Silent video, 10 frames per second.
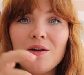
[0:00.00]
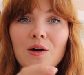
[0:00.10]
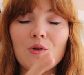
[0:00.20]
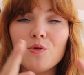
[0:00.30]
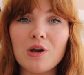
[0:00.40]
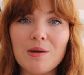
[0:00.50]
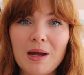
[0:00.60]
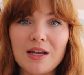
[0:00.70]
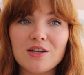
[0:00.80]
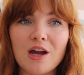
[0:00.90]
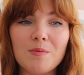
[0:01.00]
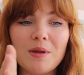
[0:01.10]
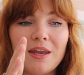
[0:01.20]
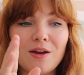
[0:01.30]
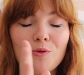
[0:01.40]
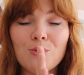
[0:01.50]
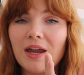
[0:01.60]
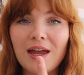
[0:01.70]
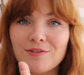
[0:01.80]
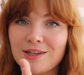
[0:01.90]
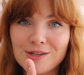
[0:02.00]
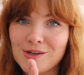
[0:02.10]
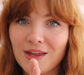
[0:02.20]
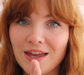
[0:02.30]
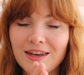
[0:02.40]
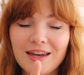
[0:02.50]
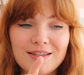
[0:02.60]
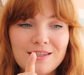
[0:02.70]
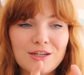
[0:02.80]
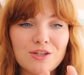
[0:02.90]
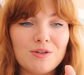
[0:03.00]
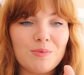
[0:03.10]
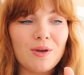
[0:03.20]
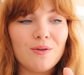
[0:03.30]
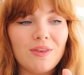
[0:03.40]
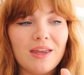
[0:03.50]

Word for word: are all going to match up and then all I have to do then is distribute